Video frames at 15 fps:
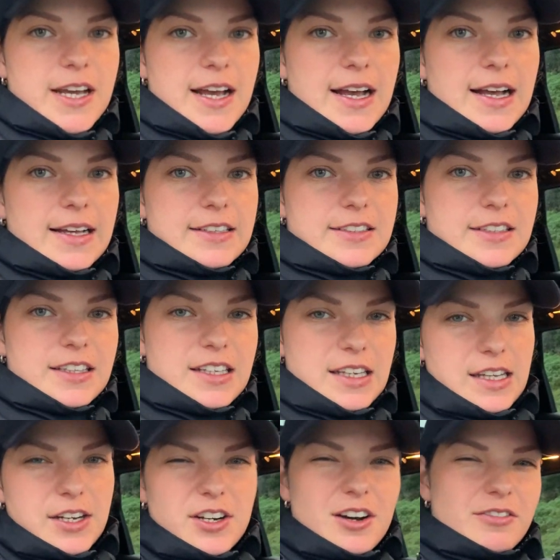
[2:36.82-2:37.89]
at
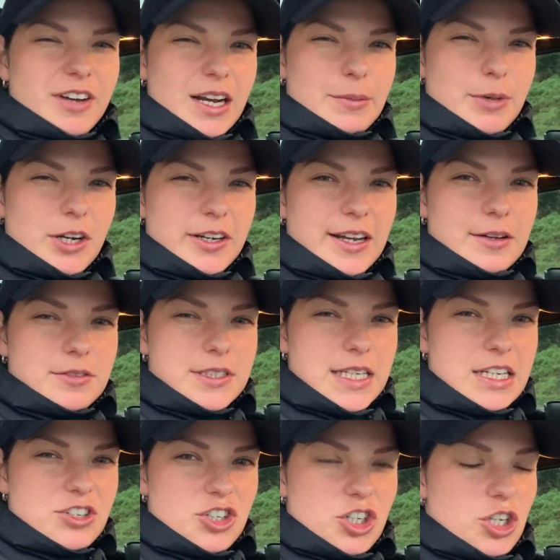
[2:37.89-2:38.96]
the Nile Valley Bloodhounds
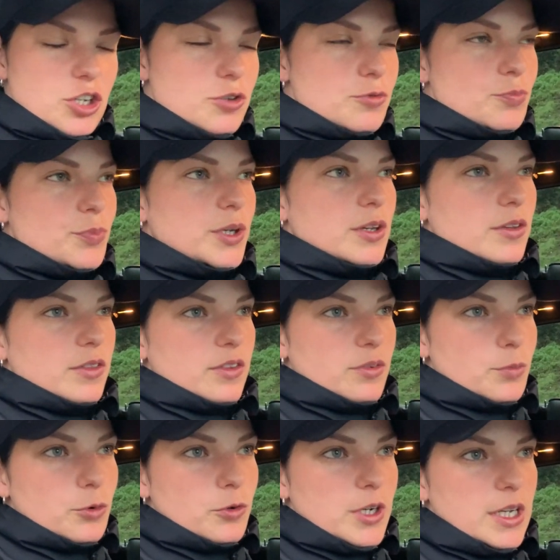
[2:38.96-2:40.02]
HQ because this
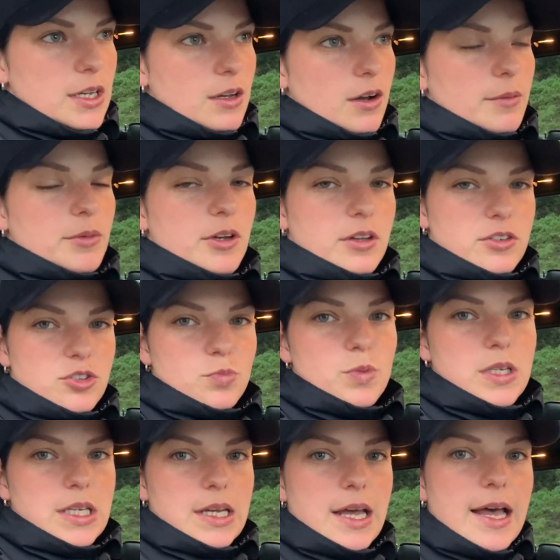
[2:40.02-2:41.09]
morning I'm going to
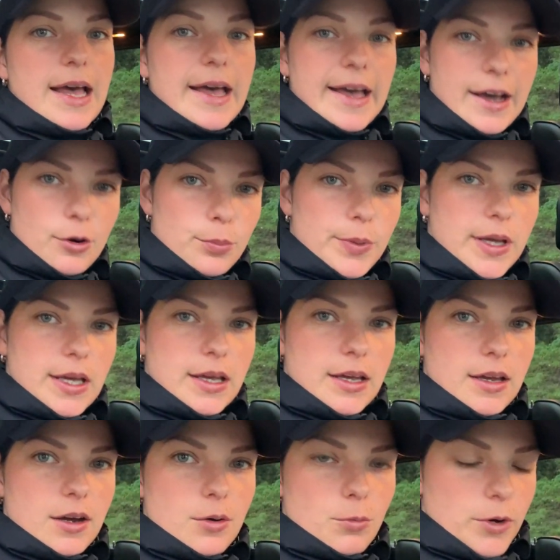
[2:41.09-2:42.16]
be
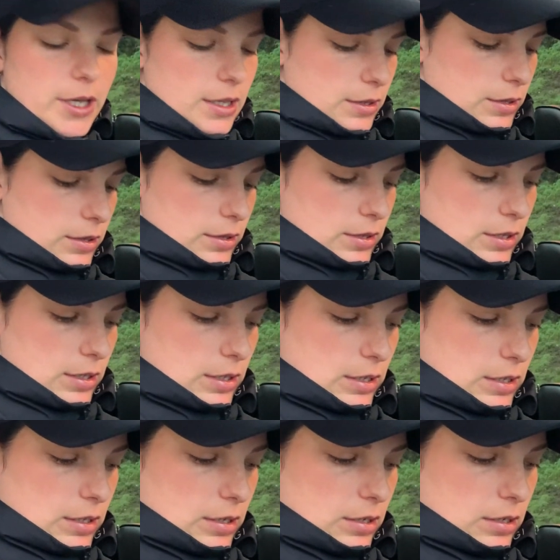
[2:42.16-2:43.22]
helping with
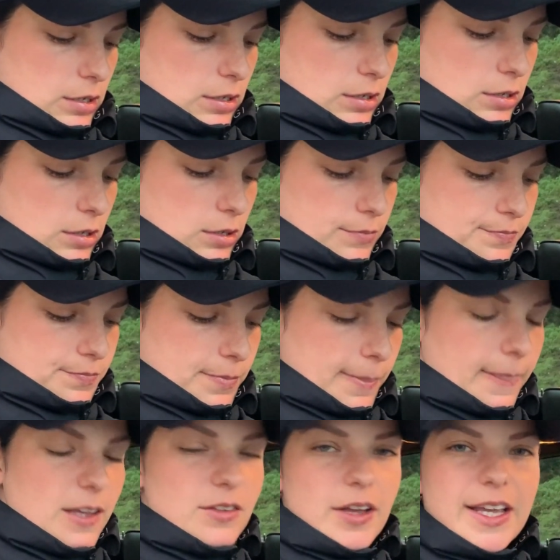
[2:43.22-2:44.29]
the,
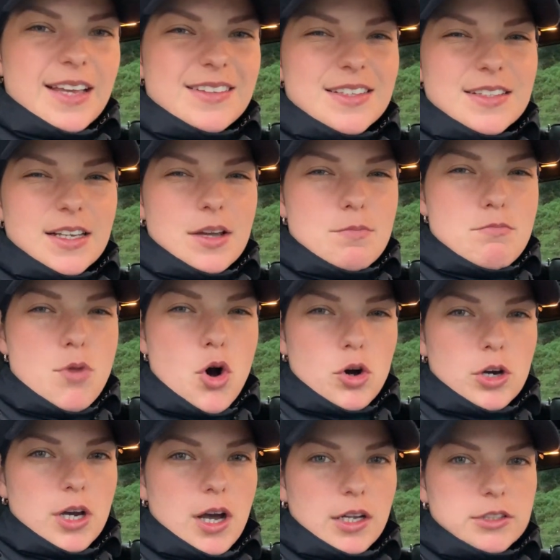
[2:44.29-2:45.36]
I guess it's like a
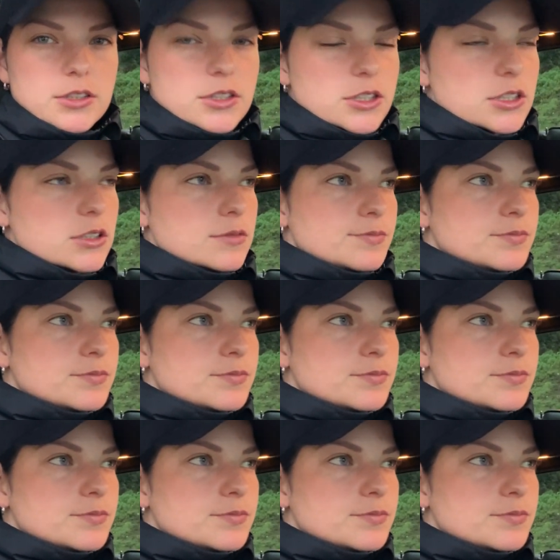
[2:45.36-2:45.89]
mock hunt.